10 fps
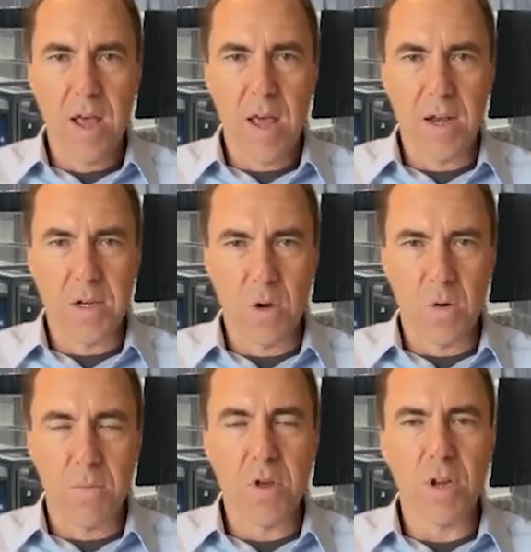And
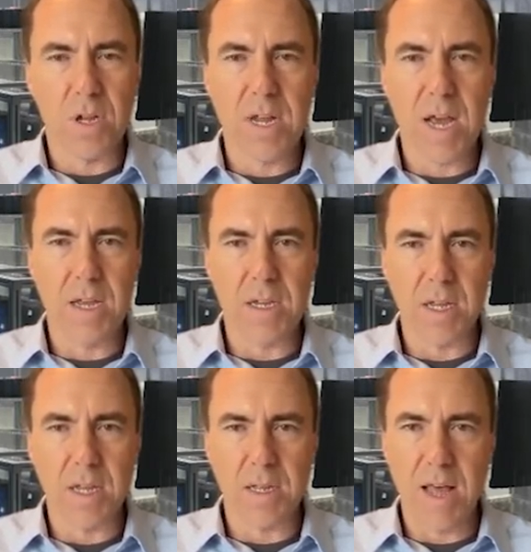so Michigan Tech
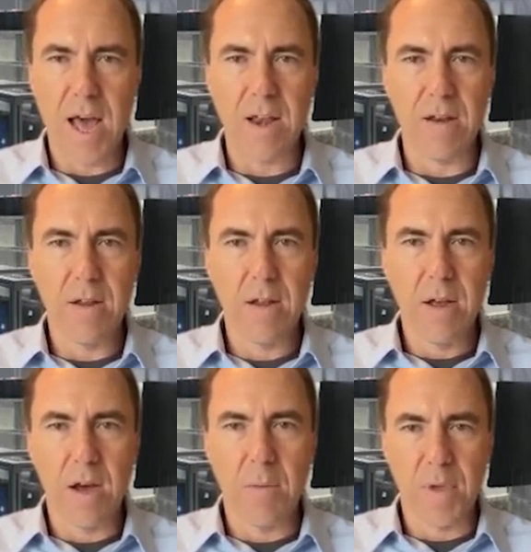is that
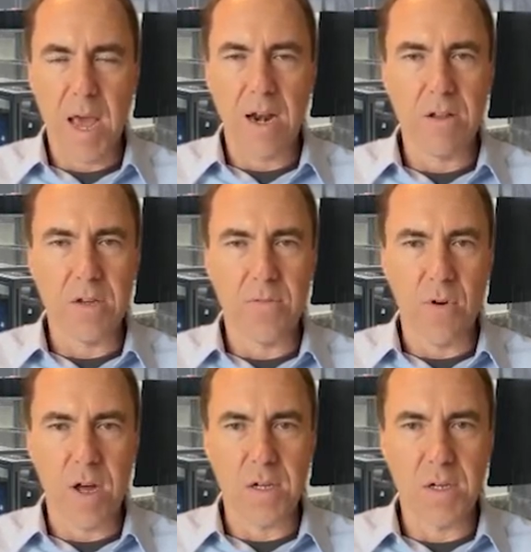catalyst for us.